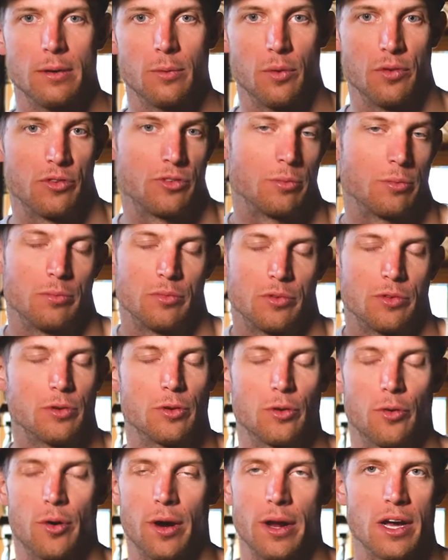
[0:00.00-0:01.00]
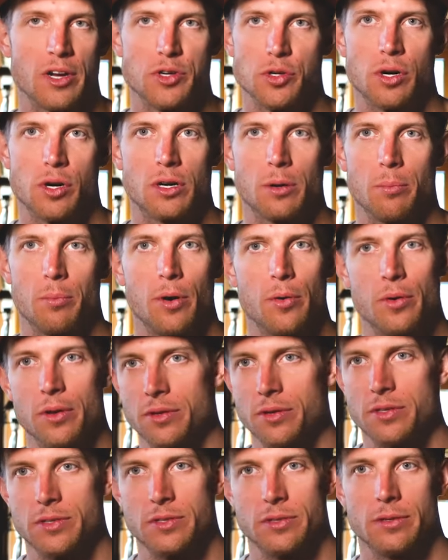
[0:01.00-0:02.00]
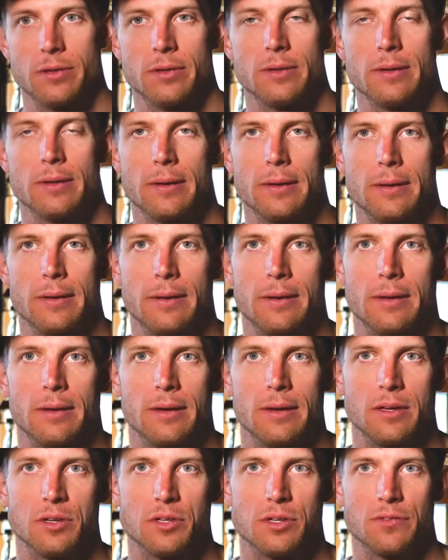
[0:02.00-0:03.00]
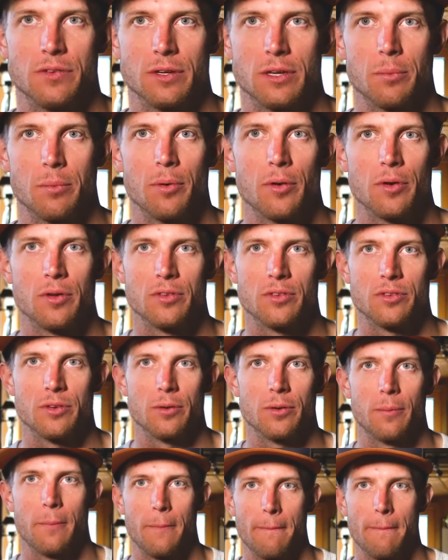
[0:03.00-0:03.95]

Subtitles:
with some still great hydraulic components and shifting components. So